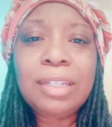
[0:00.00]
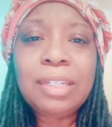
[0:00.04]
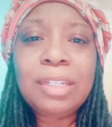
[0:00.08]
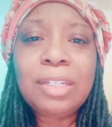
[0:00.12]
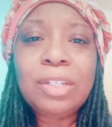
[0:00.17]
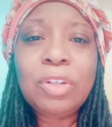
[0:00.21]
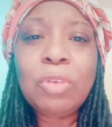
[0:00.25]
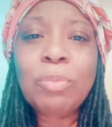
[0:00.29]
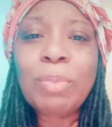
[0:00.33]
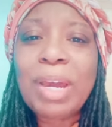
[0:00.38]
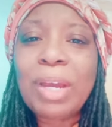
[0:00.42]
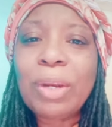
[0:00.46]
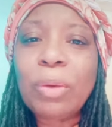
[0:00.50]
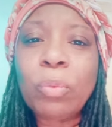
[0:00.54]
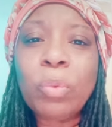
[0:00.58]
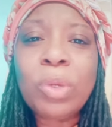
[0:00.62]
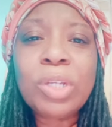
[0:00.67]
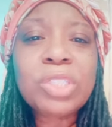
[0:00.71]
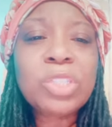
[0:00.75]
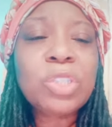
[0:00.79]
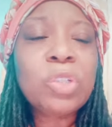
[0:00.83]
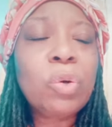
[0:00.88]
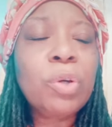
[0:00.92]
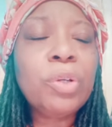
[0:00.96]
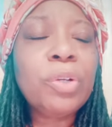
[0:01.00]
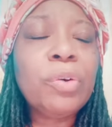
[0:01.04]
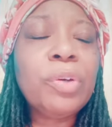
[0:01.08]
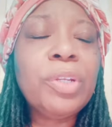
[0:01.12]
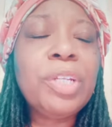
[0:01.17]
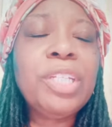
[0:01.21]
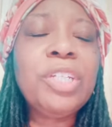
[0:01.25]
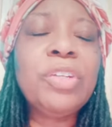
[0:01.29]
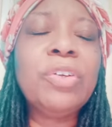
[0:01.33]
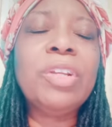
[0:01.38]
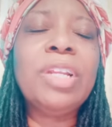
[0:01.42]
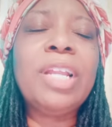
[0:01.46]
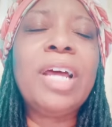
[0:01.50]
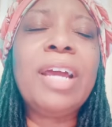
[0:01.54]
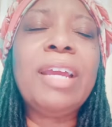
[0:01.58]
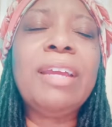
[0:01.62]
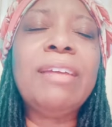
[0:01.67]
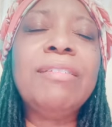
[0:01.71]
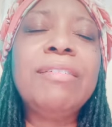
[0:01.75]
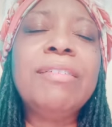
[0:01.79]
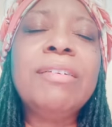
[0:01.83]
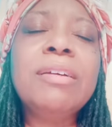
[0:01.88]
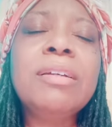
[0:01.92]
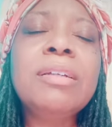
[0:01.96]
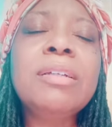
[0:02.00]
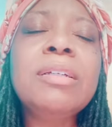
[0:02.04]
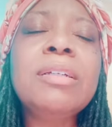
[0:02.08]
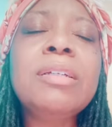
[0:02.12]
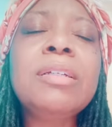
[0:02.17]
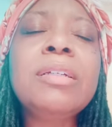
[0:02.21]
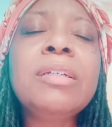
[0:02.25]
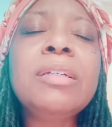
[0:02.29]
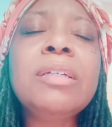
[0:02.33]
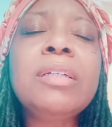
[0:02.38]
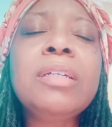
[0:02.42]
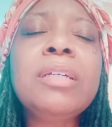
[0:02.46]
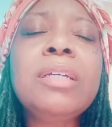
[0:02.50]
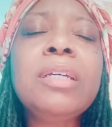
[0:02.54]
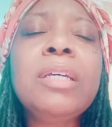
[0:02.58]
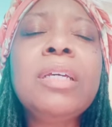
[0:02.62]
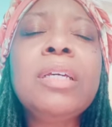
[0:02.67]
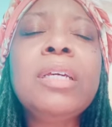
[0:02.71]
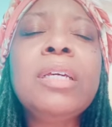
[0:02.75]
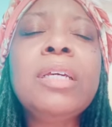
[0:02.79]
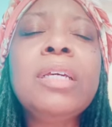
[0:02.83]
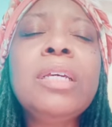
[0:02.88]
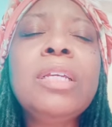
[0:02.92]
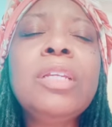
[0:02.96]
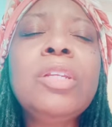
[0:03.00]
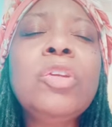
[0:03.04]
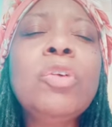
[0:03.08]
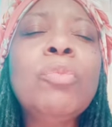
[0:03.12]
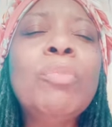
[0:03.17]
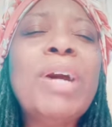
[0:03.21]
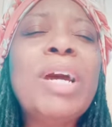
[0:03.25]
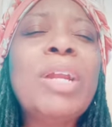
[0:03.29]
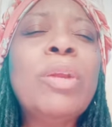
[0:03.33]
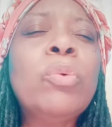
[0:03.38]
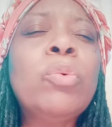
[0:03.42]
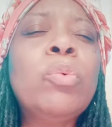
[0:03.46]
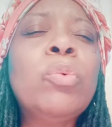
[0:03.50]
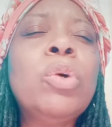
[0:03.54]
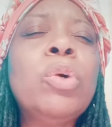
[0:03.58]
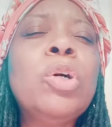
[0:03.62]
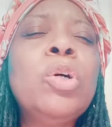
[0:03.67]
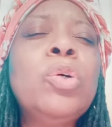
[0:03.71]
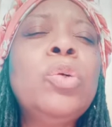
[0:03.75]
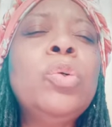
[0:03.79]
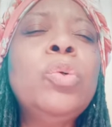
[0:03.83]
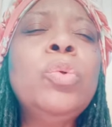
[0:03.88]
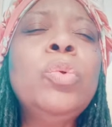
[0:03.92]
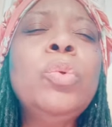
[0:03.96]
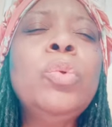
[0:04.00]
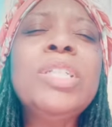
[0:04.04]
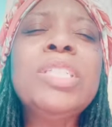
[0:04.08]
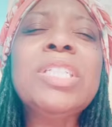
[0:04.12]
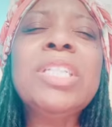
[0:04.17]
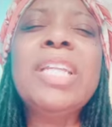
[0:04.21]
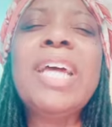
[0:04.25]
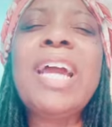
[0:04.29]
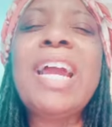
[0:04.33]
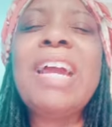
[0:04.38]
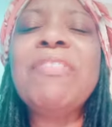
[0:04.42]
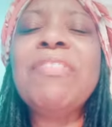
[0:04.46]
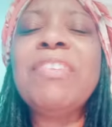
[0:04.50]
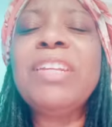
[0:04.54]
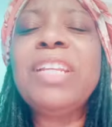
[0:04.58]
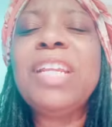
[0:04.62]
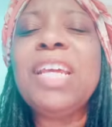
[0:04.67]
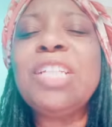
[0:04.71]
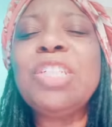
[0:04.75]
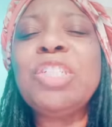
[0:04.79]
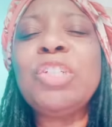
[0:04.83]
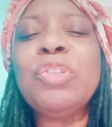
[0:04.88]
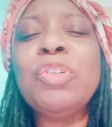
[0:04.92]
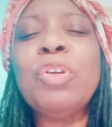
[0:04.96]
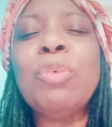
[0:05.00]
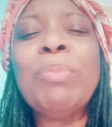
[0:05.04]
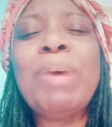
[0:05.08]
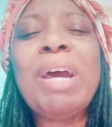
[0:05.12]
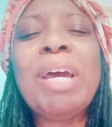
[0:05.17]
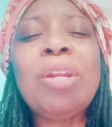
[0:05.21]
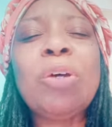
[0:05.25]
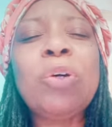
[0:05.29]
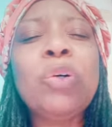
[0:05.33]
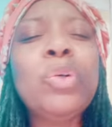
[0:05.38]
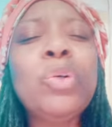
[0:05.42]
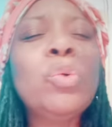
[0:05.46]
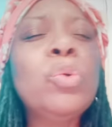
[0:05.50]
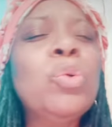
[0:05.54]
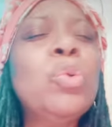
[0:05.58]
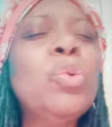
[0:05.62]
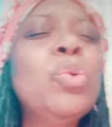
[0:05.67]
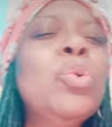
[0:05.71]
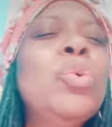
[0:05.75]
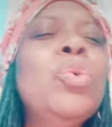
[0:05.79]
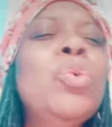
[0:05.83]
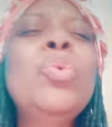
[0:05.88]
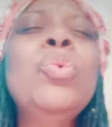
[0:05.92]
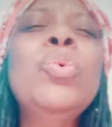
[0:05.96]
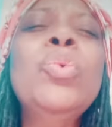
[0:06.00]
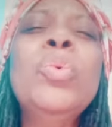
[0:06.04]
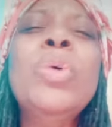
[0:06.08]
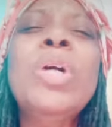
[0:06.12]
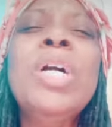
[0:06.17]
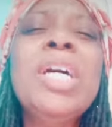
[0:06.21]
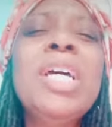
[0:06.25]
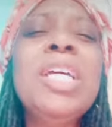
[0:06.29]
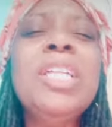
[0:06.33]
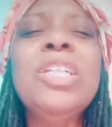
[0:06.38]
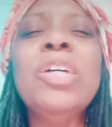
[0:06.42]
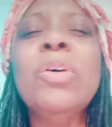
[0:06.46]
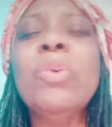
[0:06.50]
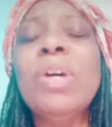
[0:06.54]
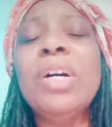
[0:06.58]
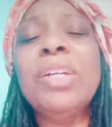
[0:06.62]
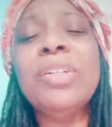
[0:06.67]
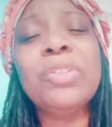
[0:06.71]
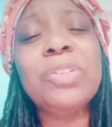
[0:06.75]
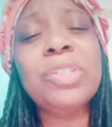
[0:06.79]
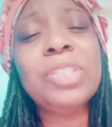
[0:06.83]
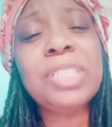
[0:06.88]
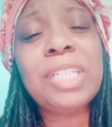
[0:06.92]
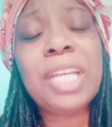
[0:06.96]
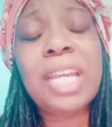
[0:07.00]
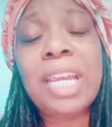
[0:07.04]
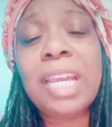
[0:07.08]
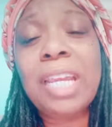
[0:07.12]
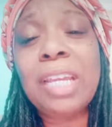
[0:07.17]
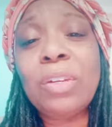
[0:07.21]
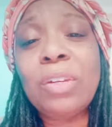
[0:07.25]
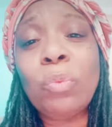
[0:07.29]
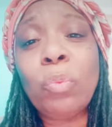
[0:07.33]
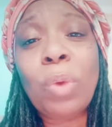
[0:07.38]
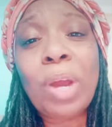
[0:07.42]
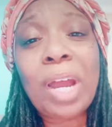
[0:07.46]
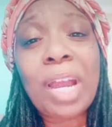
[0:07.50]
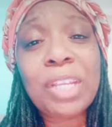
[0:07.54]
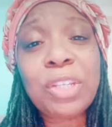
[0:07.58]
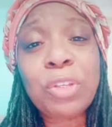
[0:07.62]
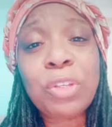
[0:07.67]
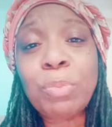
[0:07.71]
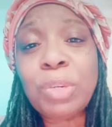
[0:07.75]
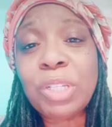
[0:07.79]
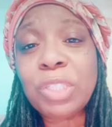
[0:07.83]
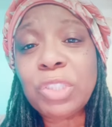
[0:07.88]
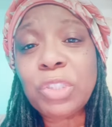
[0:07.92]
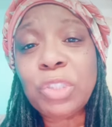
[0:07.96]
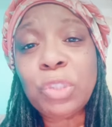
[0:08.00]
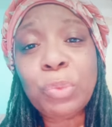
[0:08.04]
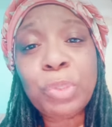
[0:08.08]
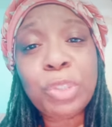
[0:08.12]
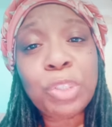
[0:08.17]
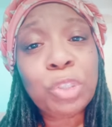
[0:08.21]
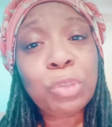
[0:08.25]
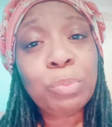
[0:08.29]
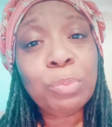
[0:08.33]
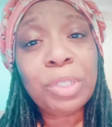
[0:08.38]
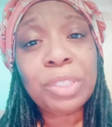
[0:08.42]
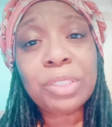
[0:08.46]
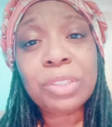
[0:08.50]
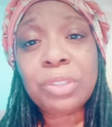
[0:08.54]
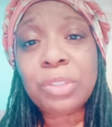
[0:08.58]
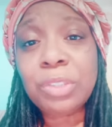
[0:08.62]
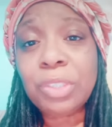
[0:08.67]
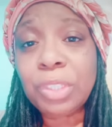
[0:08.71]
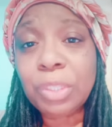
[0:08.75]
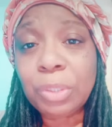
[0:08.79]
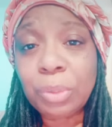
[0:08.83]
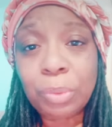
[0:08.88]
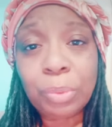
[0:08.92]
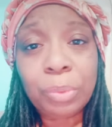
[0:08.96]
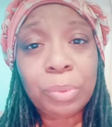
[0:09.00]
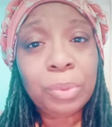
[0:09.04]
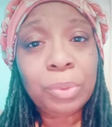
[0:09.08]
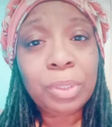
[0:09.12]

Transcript: no matter what's going on in your life, no matter who is laughing at you, no matter who don't understand why you must do what you must do.